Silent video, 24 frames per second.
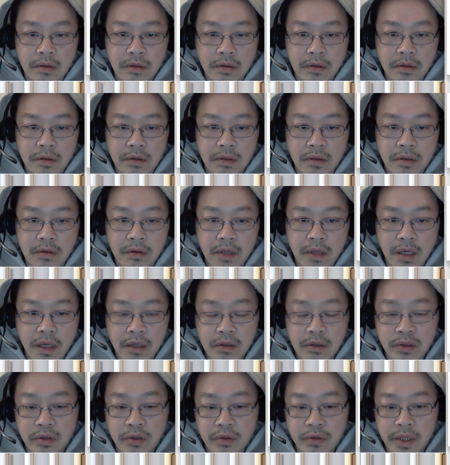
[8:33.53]
So there are
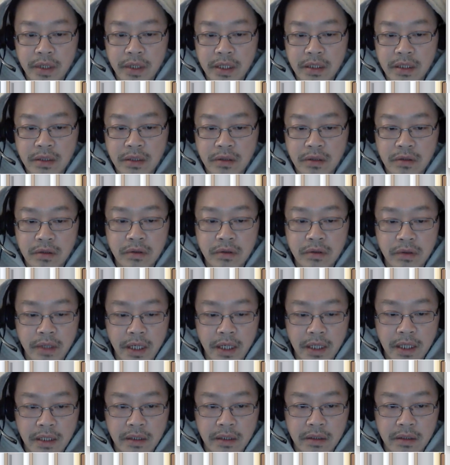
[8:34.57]
two ways to
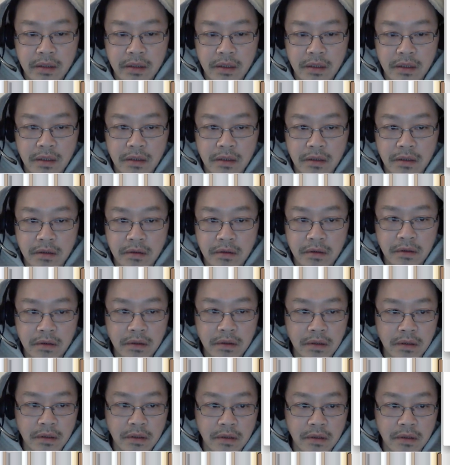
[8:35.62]
create
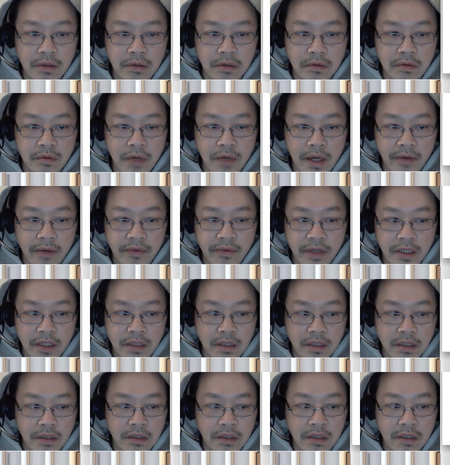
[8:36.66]
graphics
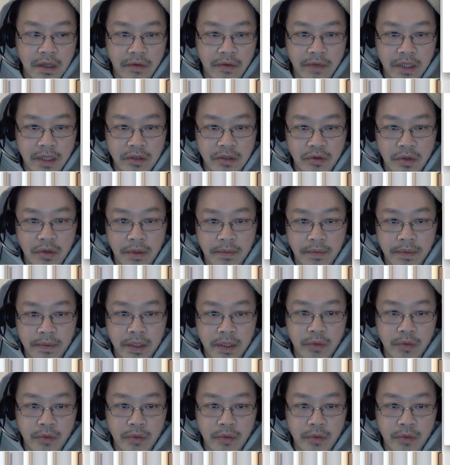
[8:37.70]
in JavaScript.